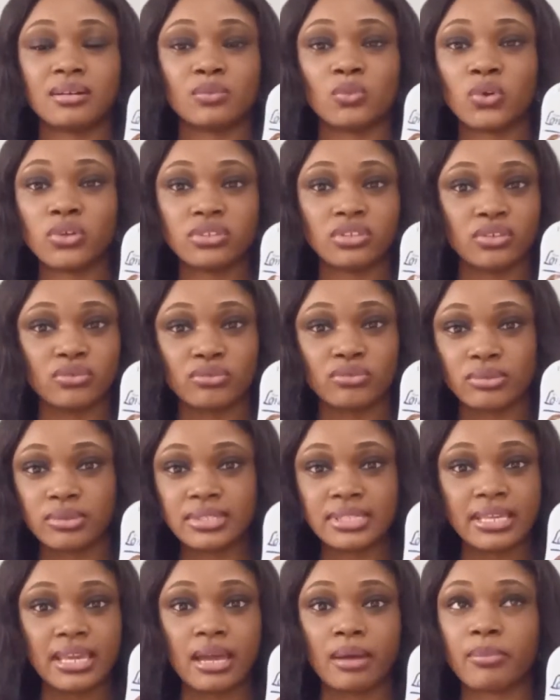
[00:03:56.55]
what they wrote
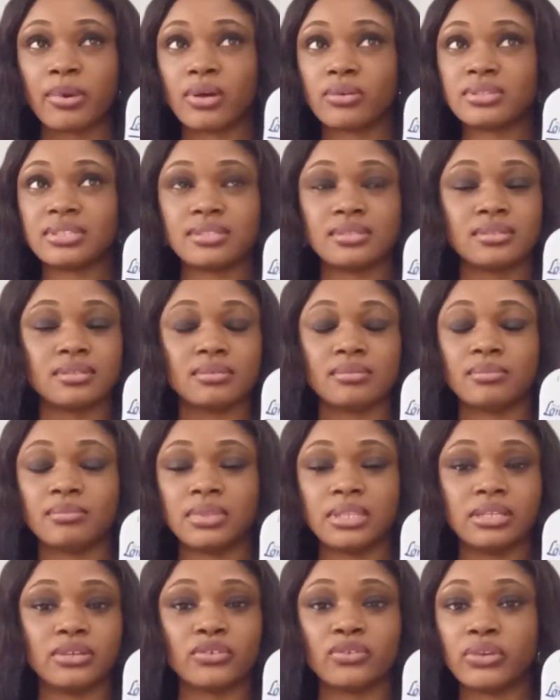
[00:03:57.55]
here about
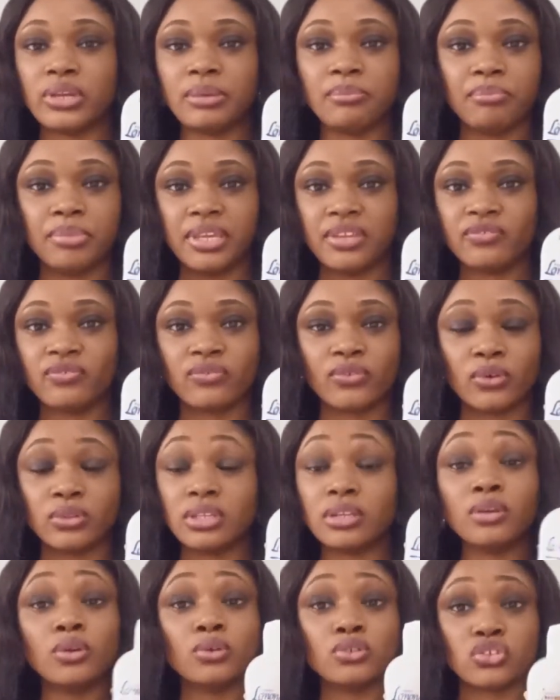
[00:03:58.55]
the cream being for,
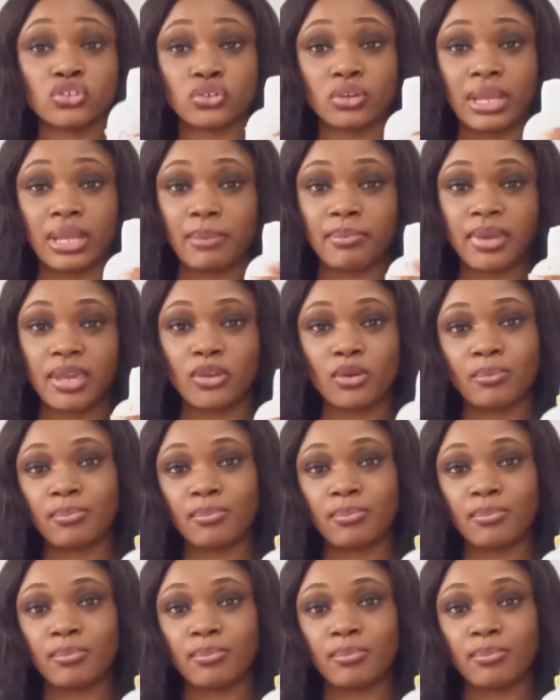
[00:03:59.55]
the lotion, I beg